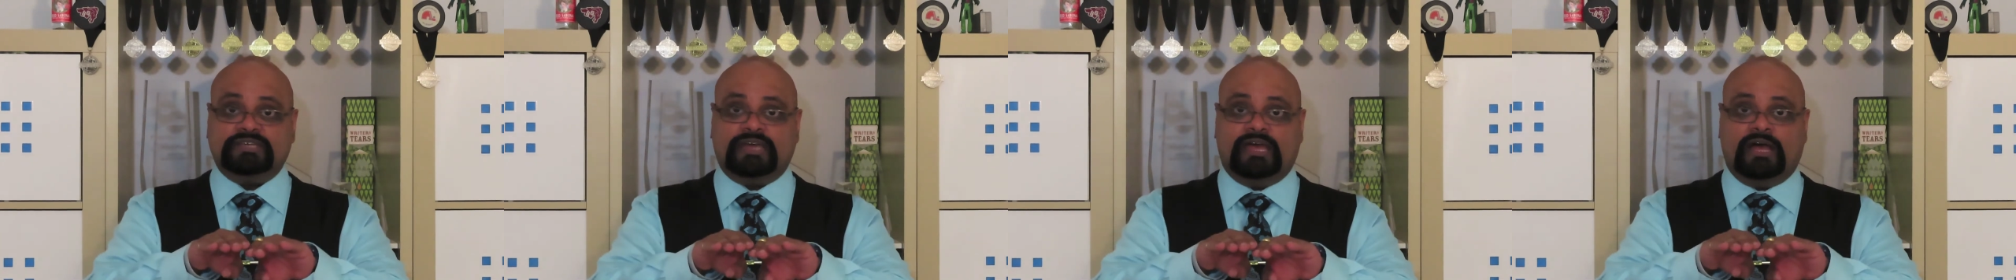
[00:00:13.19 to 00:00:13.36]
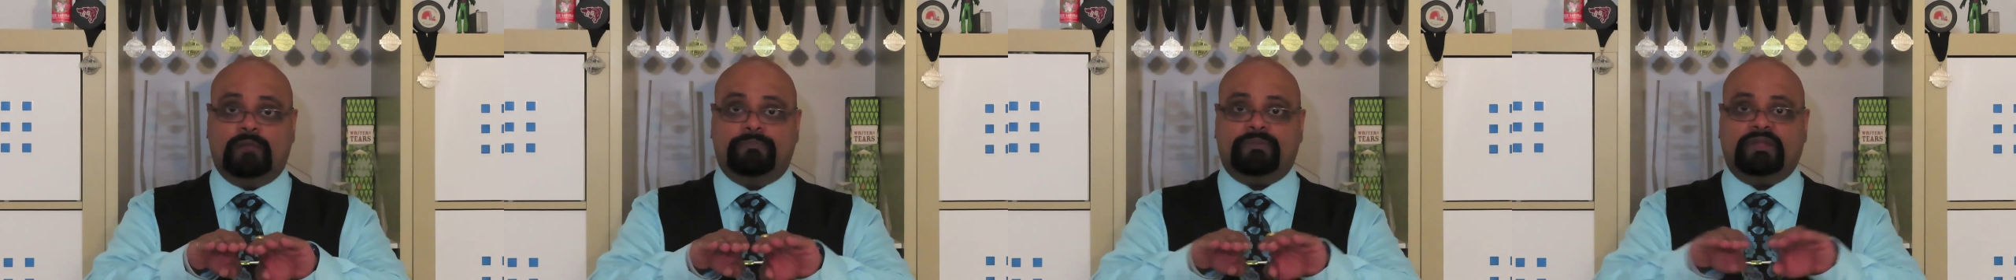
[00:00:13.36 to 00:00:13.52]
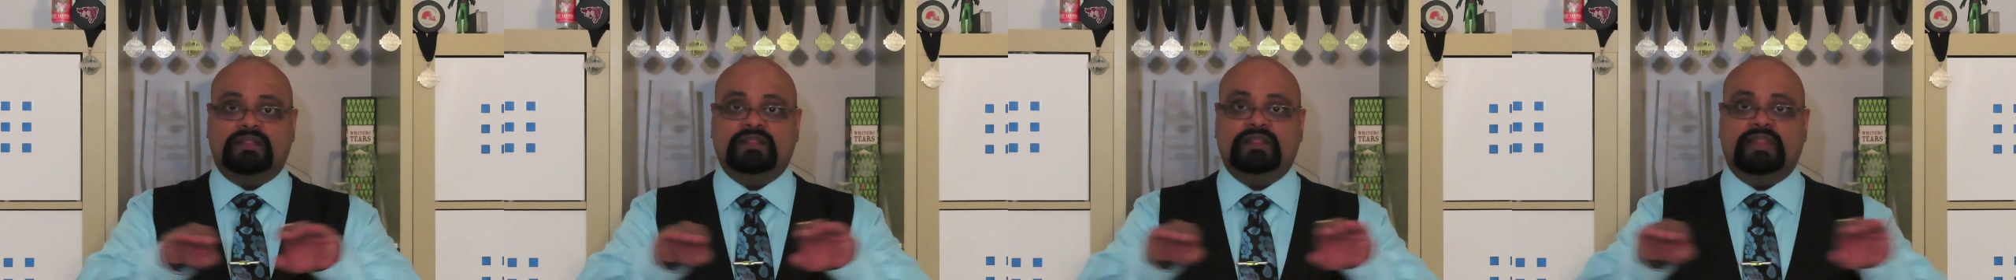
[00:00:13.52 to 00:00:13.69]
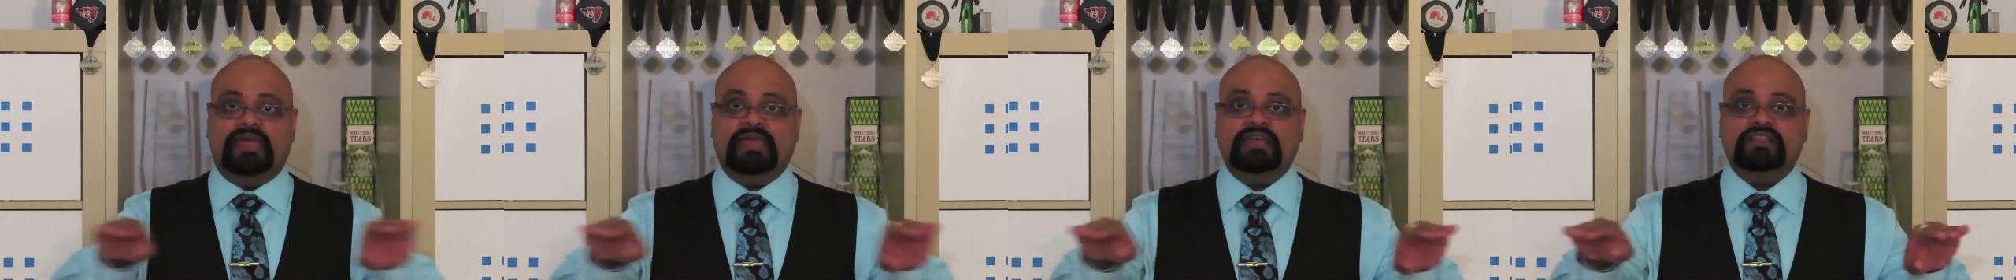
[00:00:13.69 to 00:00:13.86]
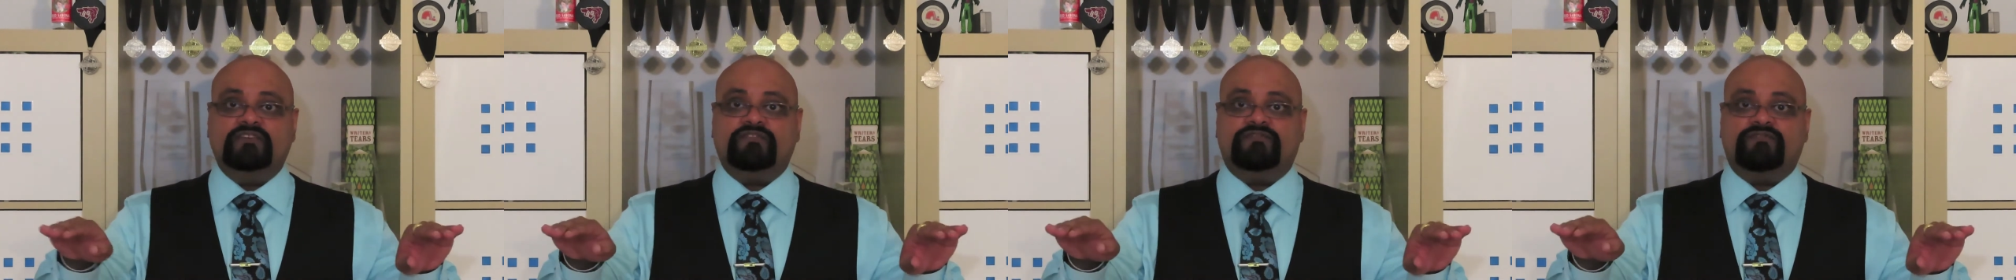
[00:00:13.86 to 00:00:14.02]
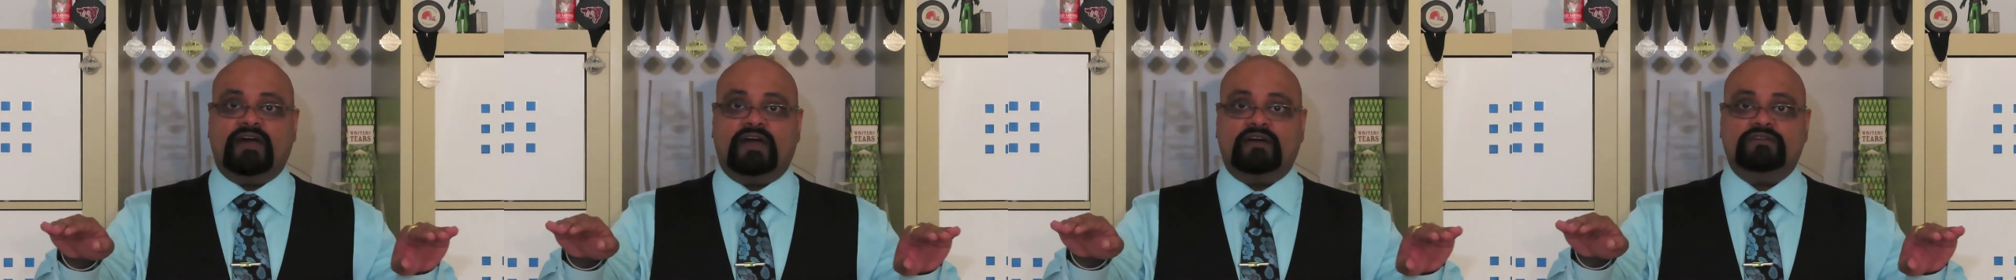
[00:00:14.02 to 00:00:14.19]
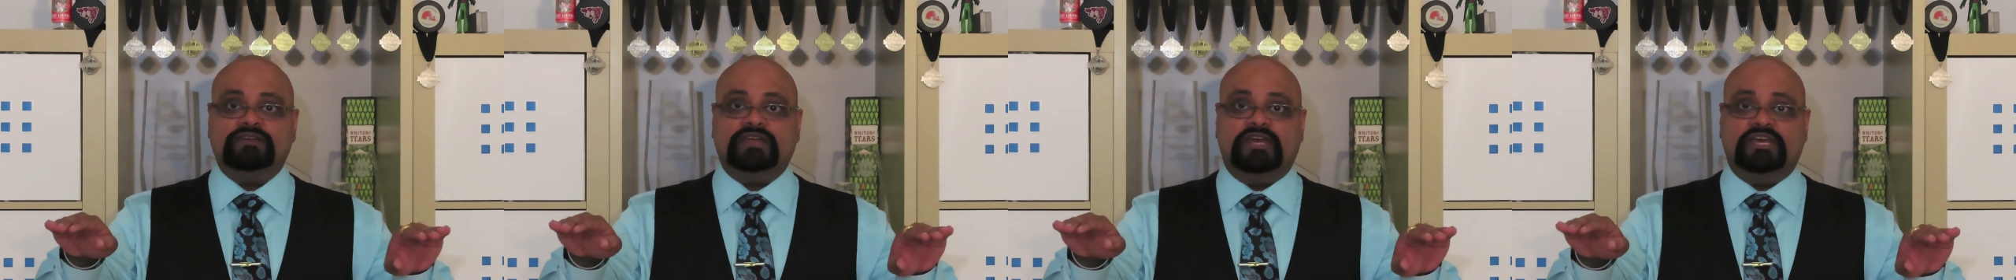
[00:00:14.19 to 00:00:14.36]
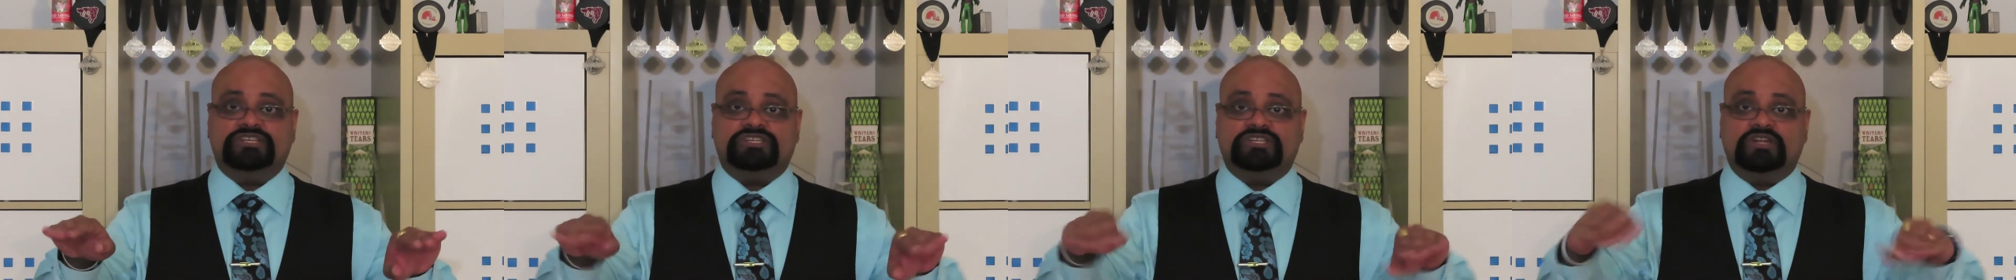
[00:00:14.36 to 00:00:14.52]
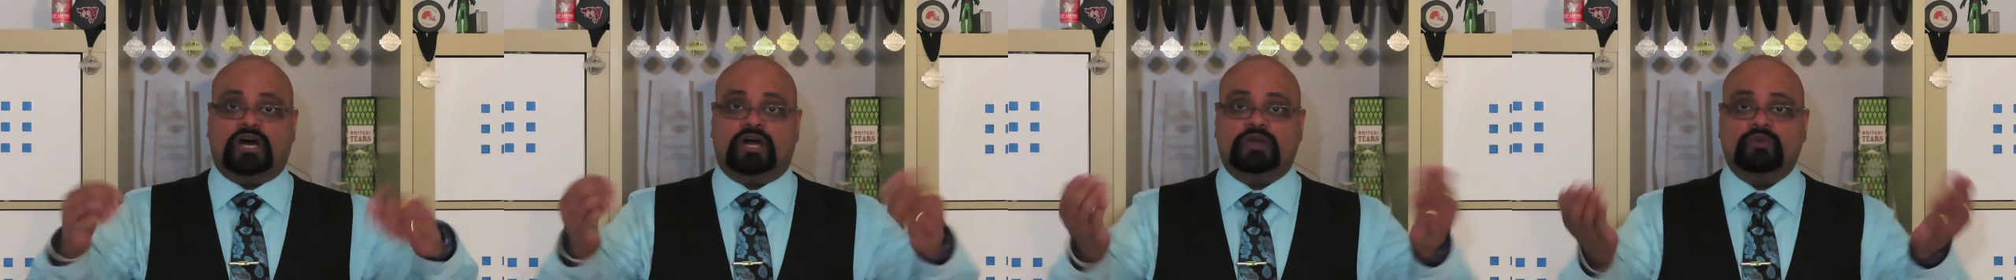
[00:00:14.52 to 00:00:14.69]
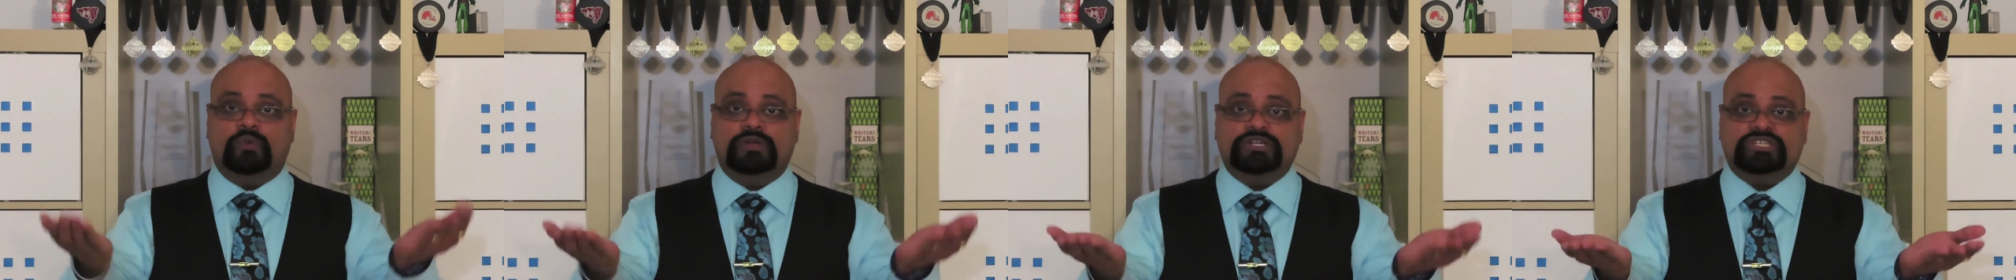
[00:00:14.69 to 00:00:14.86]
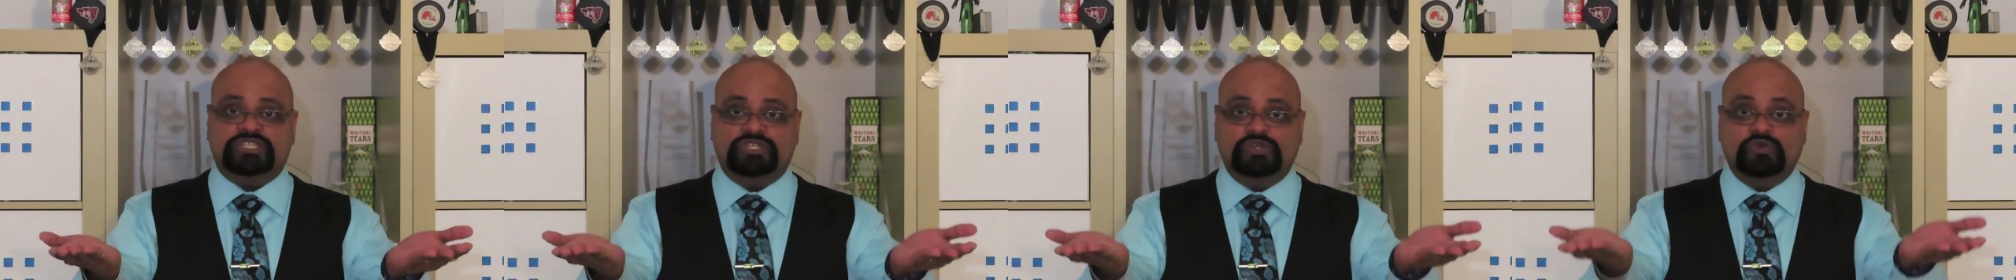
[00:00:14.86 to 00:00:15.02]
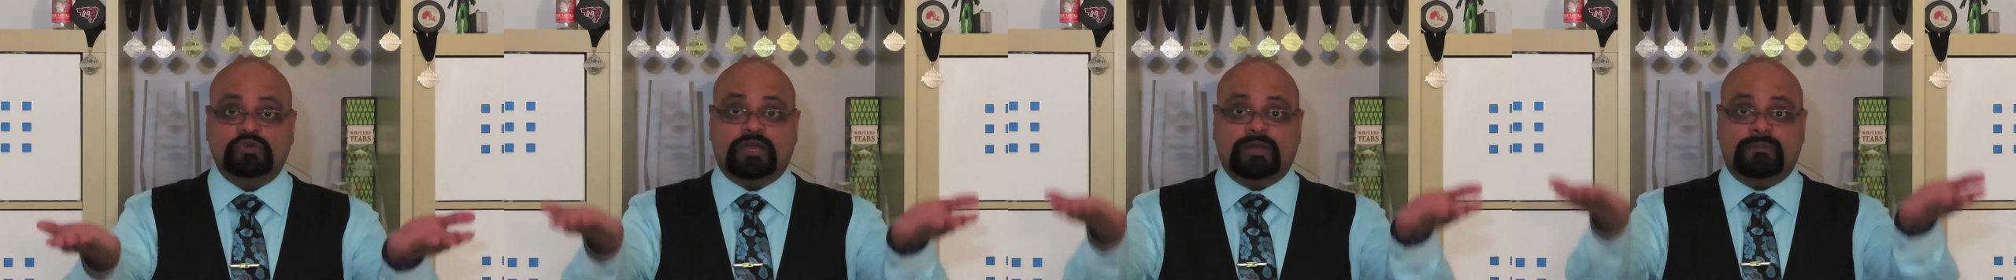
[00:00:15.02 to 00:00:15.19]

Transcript: to help lay the foundation on which you